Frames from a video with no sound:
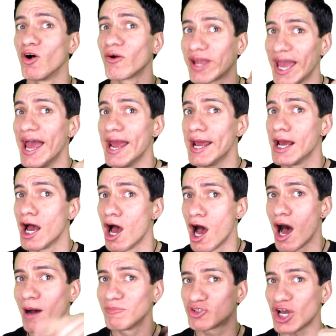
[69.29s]
okay,
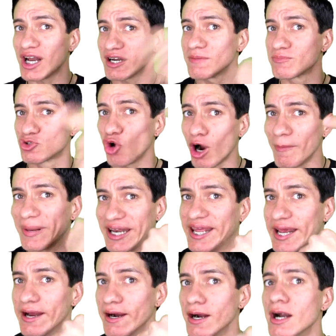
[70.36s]
I'm trying to absorb it
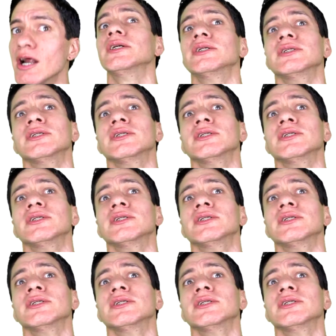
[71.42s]
here,